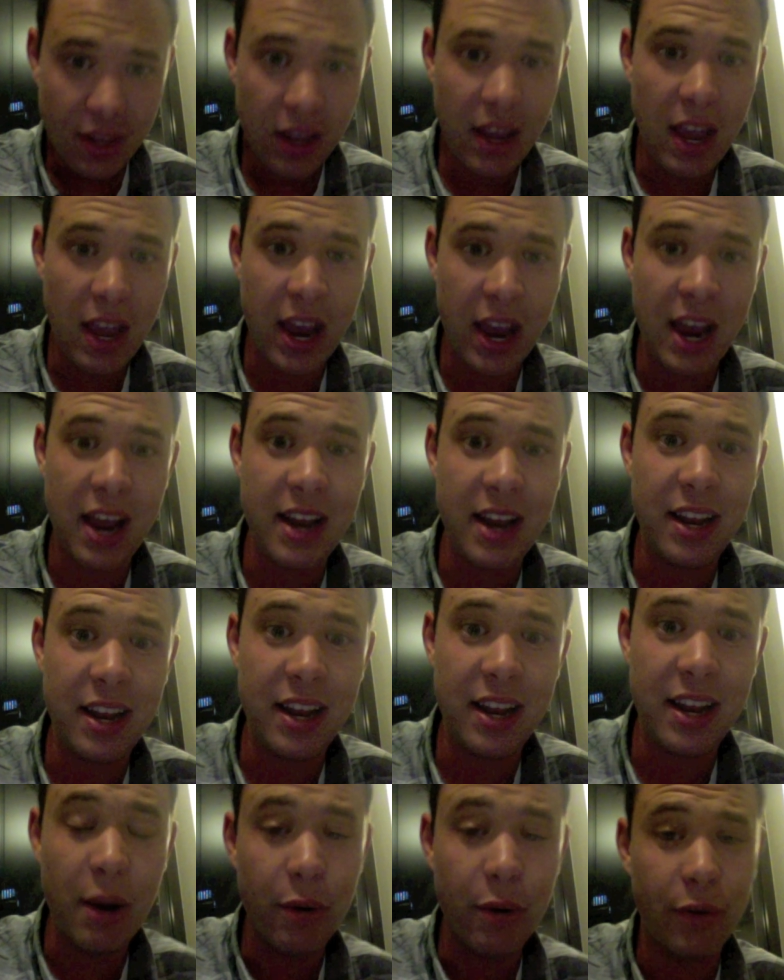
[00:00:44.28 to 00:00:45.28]
And
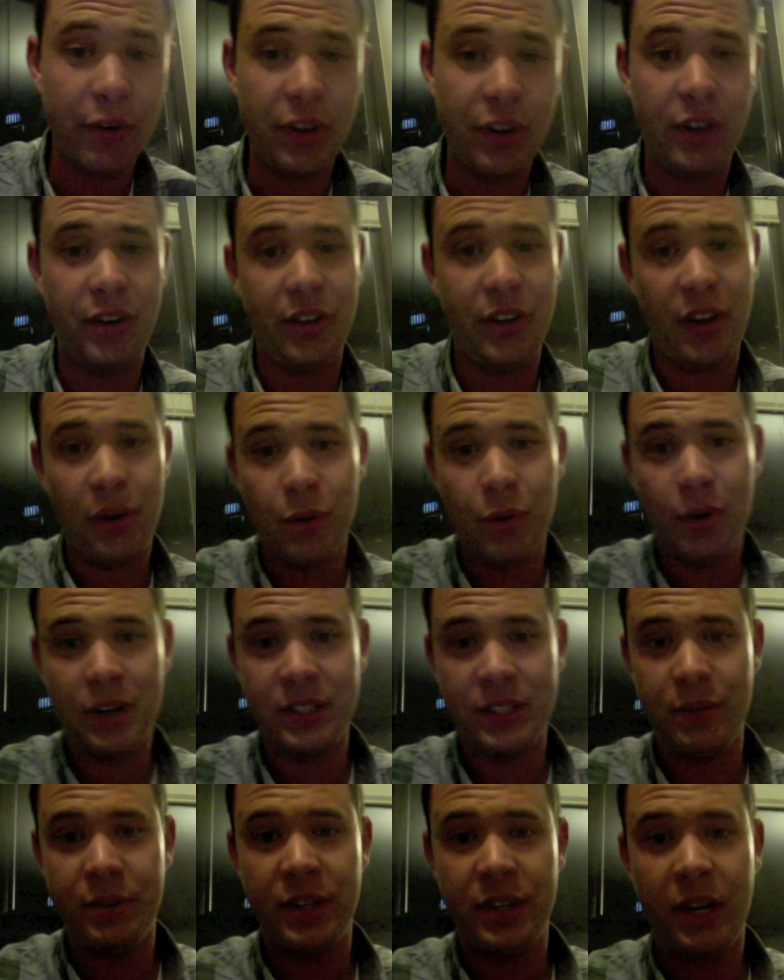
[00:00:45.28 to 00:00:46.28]
they were really, really cool because
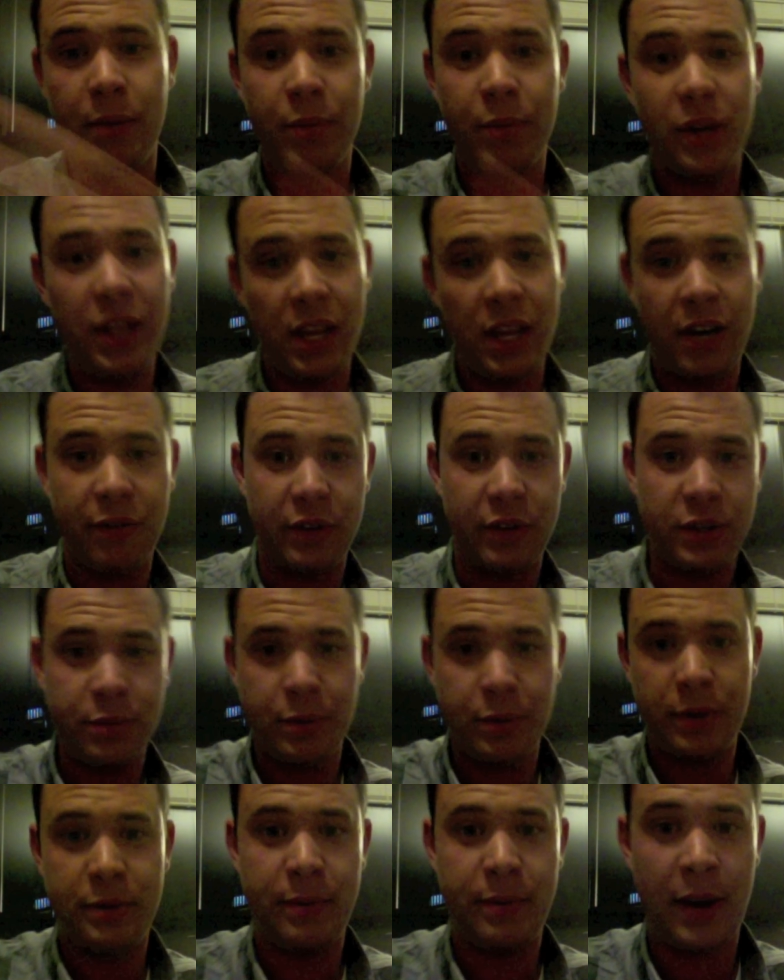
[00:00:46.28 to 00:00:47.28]
it was a completely different
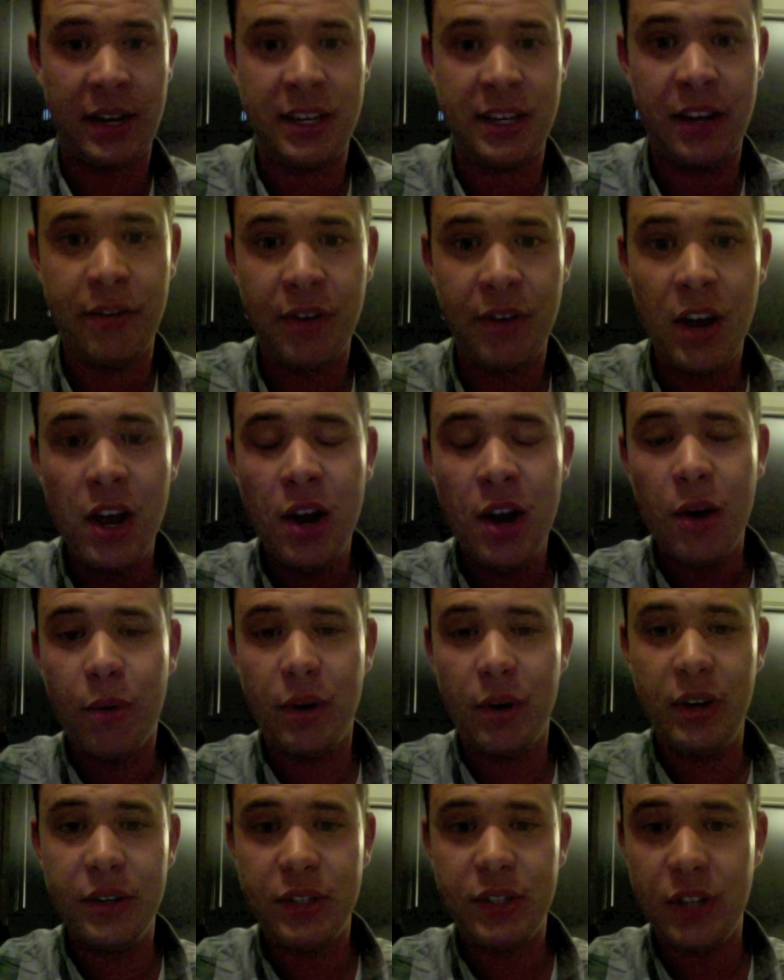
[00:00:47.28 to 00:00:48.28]
perspective. We're
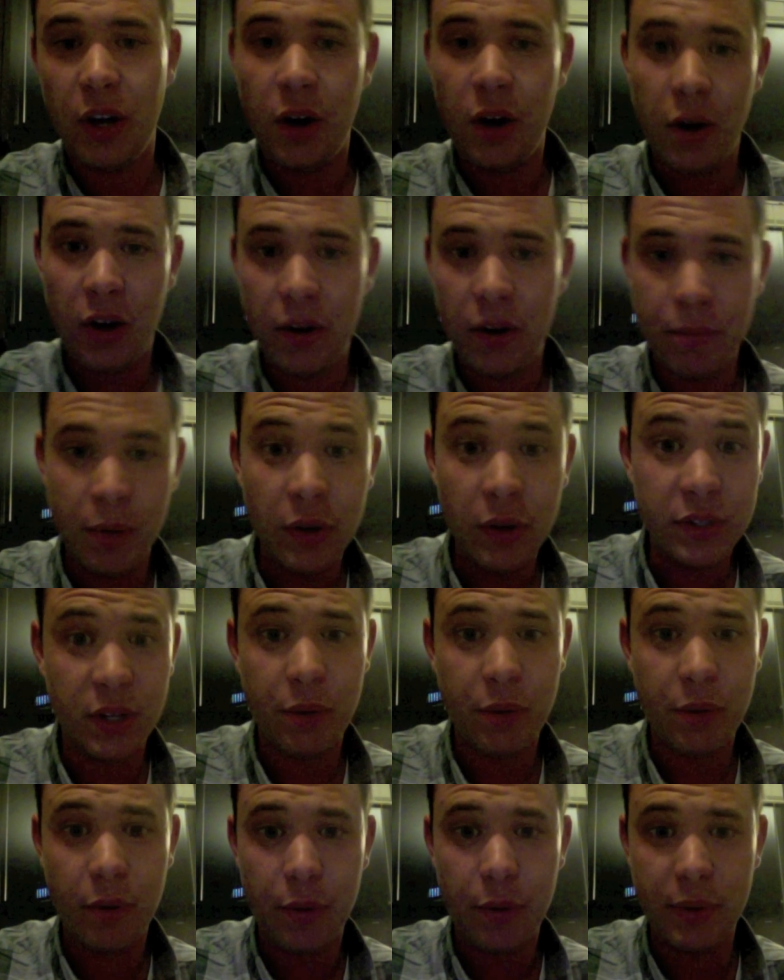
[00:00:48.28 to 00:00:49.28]
used to all mostly
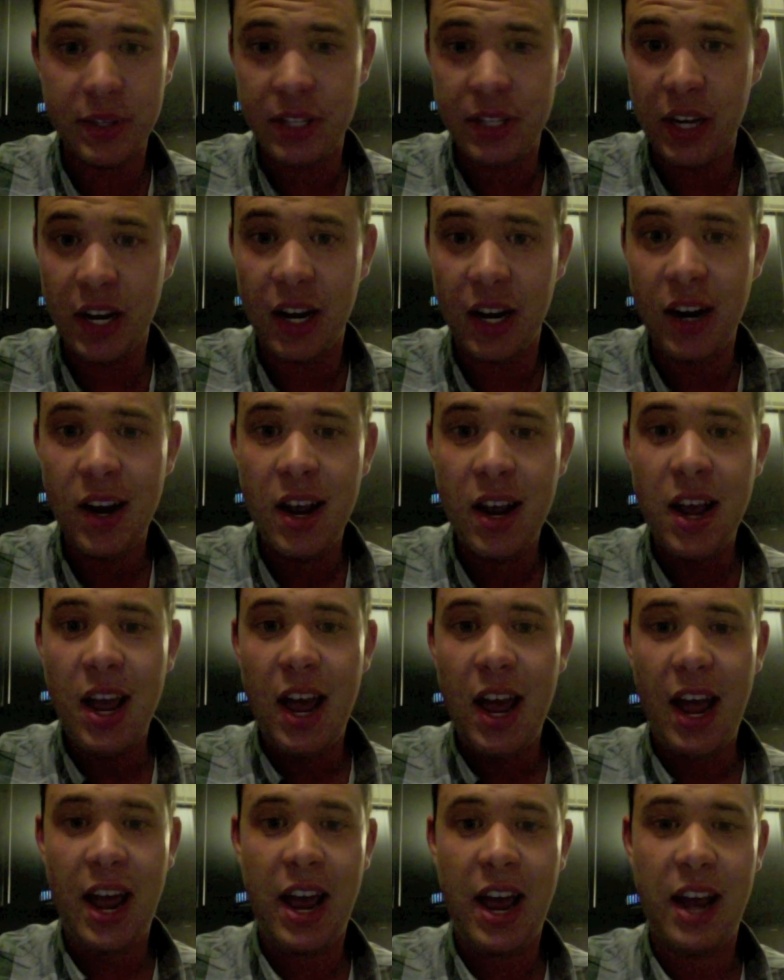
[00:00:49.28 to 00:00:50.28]
woodwinds here.
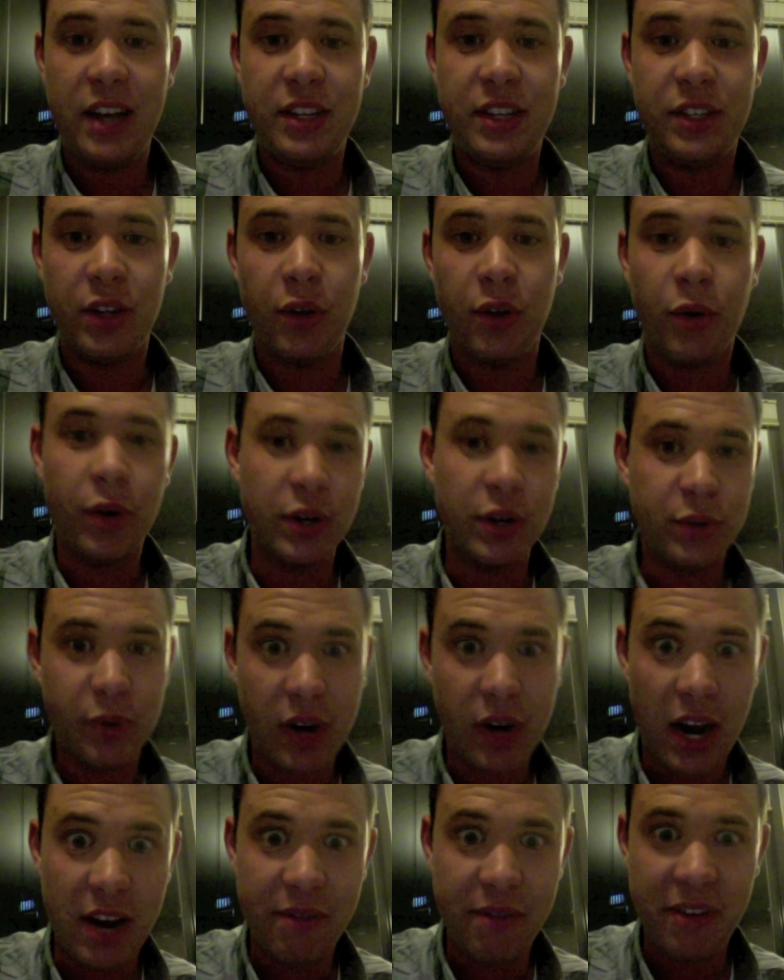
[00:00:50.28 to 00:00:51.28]
And so the horns were
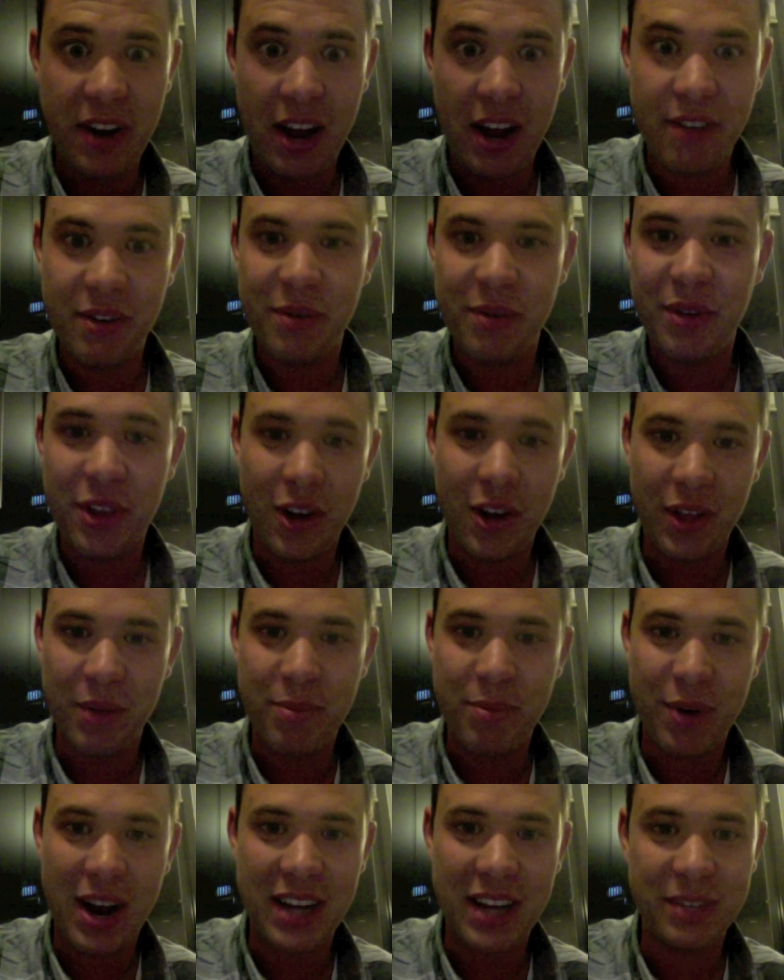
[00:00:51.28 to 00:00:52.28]
kind of in heaven with all the
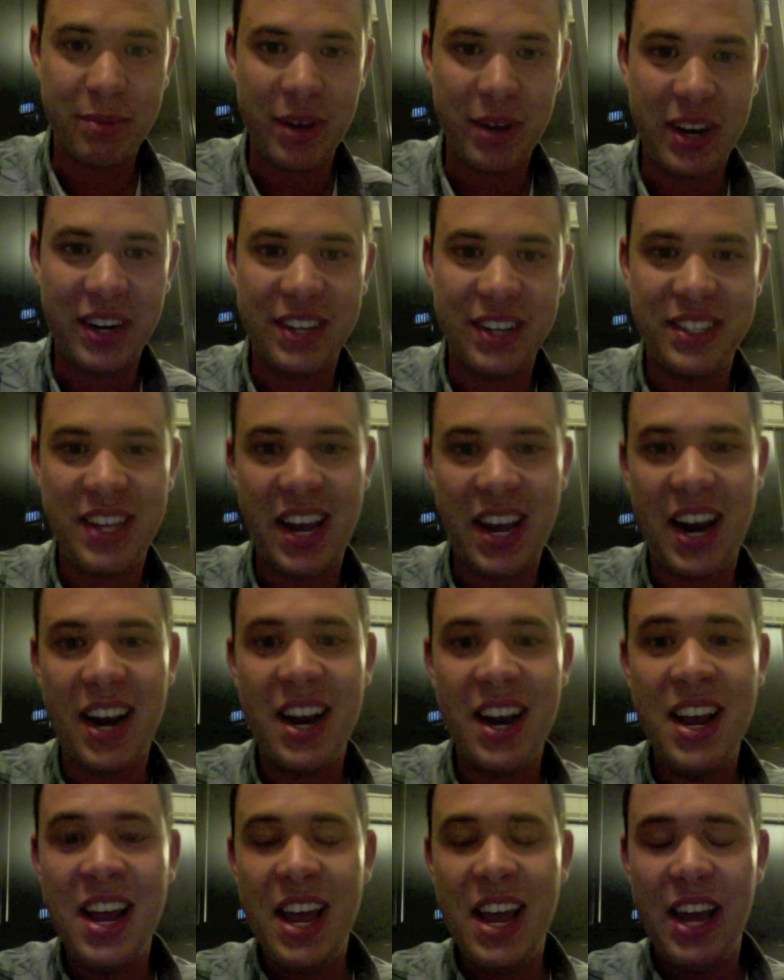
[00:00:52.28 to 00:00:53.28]
brass players there.
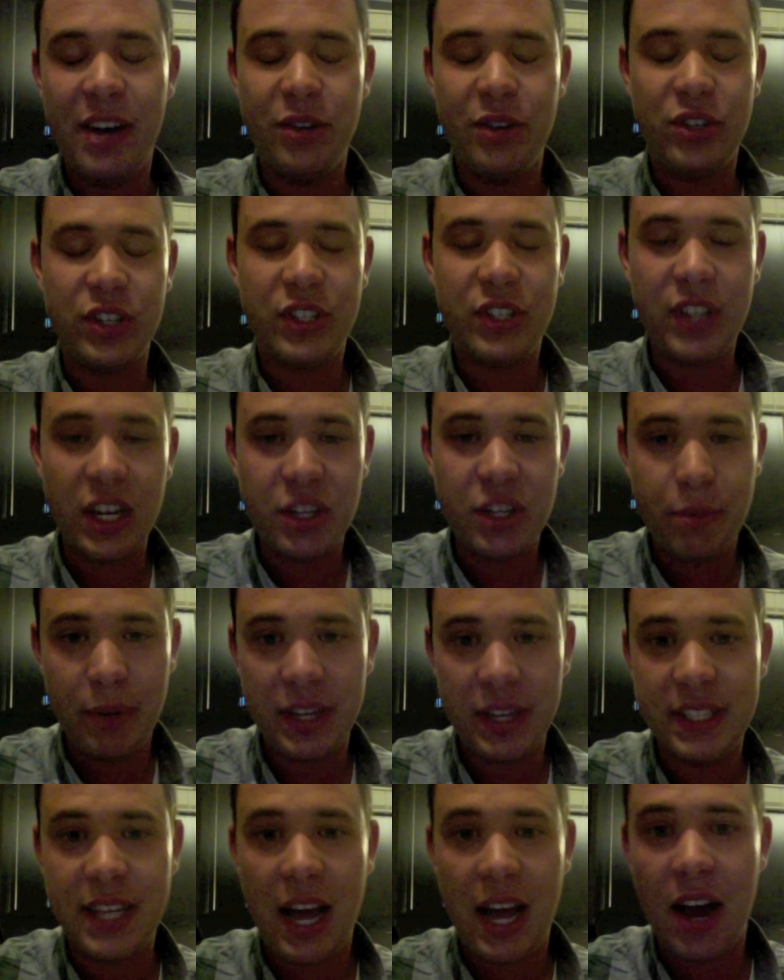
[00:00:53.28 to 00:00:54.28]
And it was just such a big
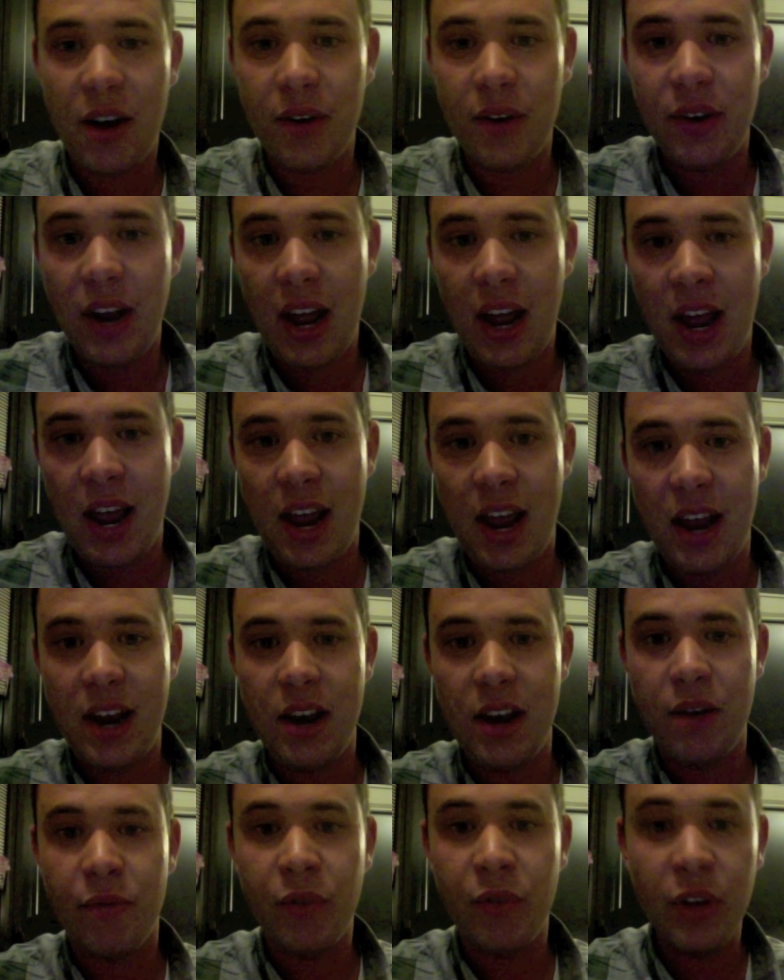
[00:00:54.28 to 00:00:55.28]
sound
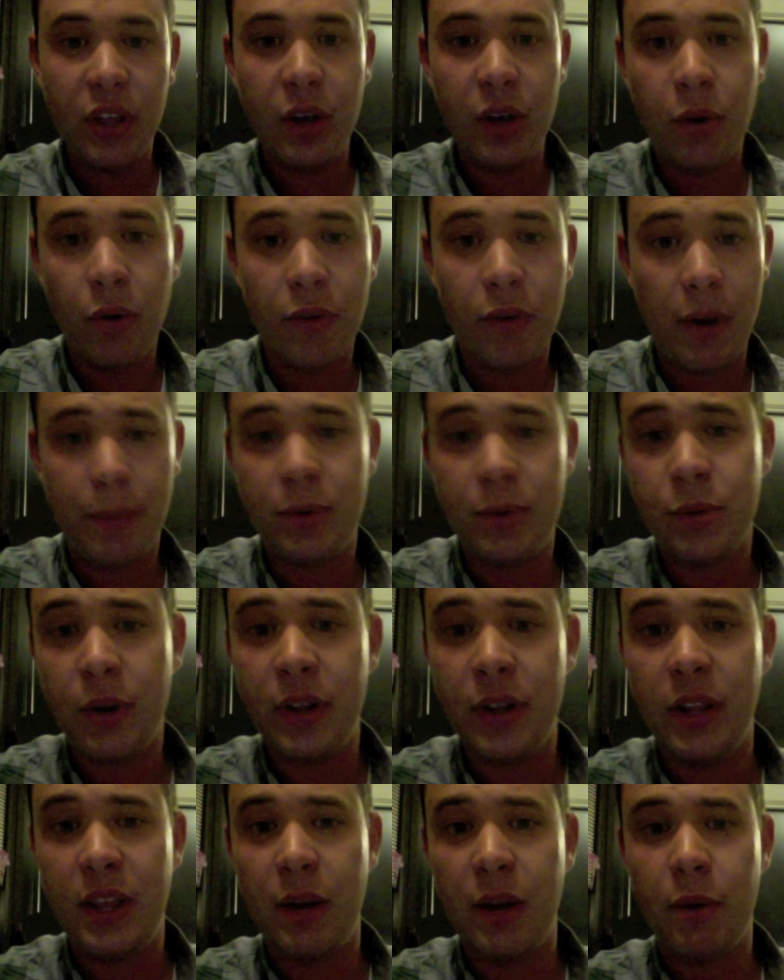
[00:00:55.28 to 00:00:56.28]
and really cool repertoire
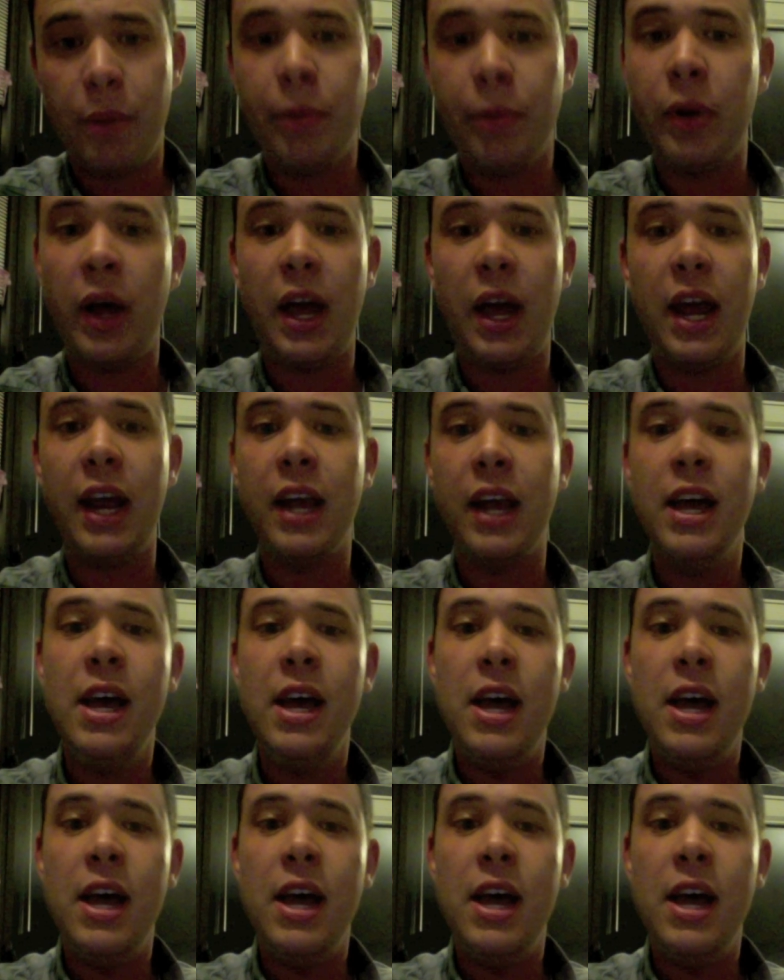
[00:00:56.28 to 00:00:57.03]
that they were playing.